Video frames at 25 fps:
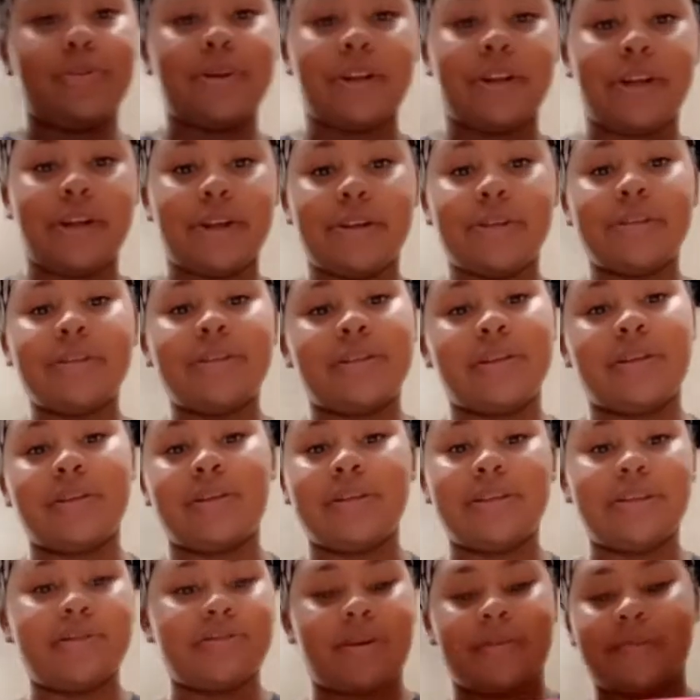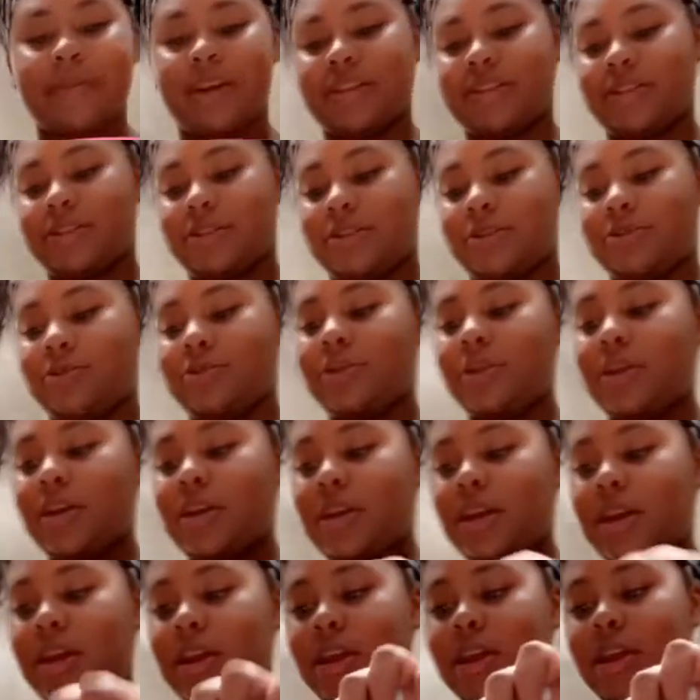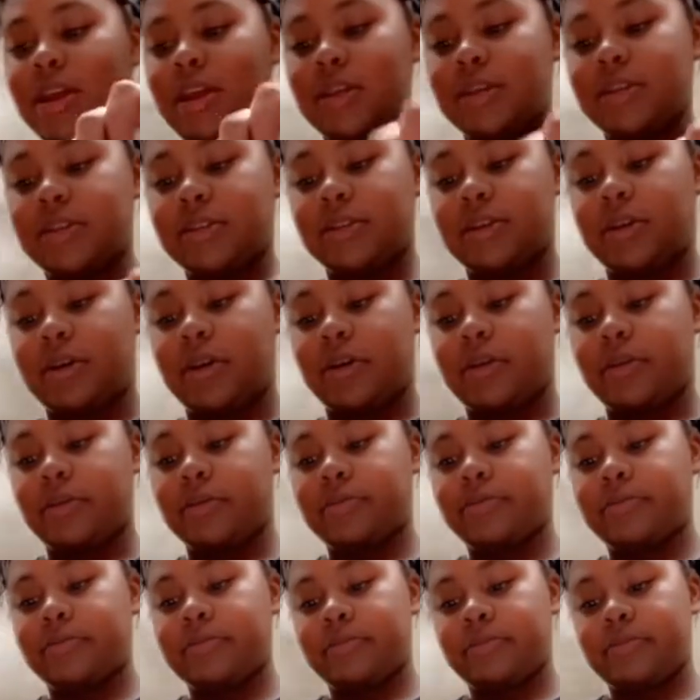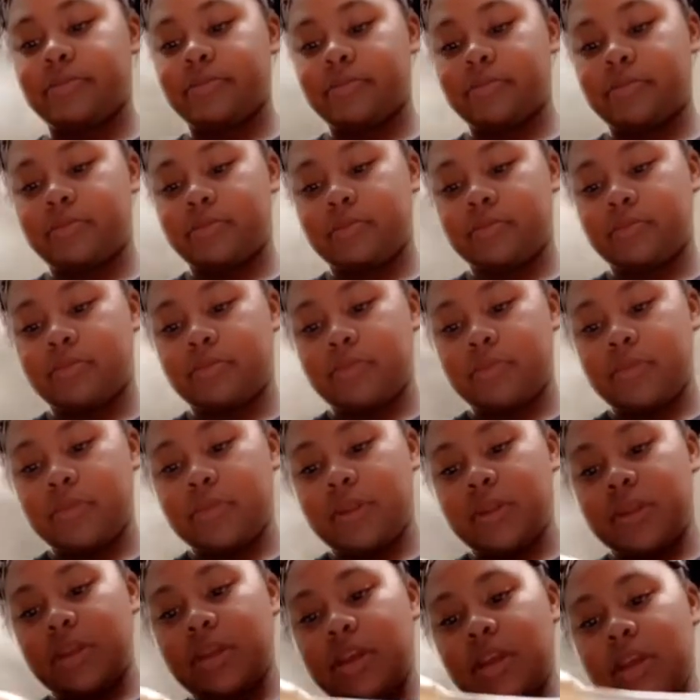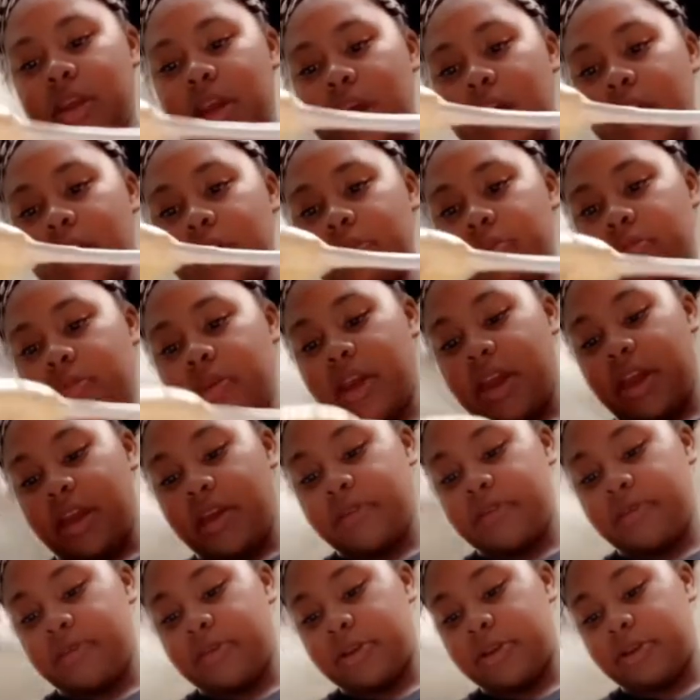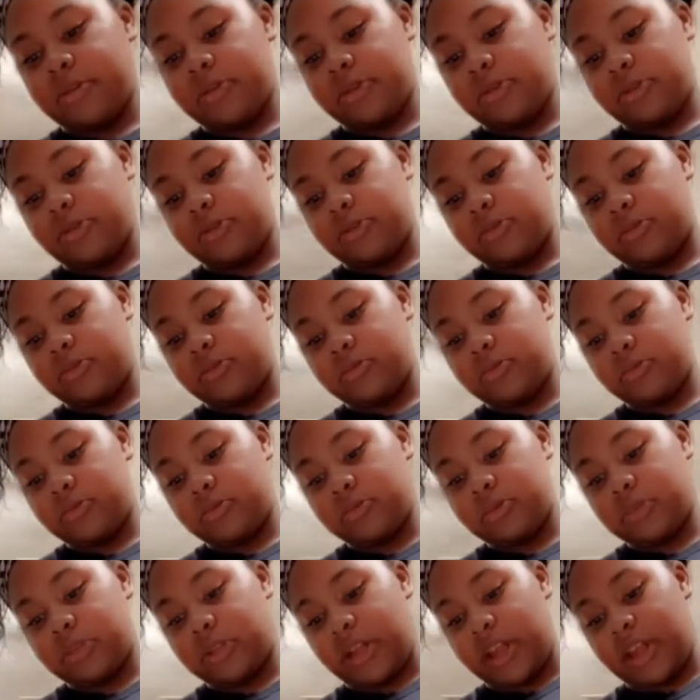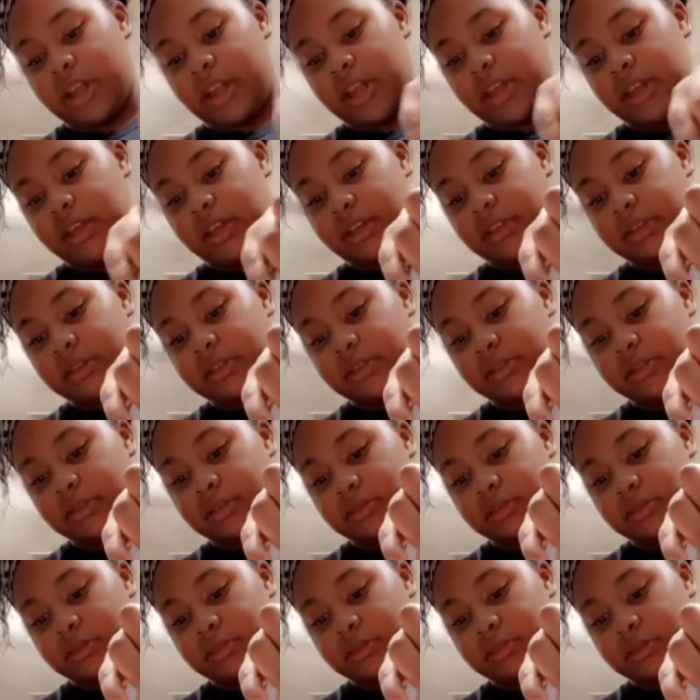That's what I'm about to do. So I don't have one of them little thingies.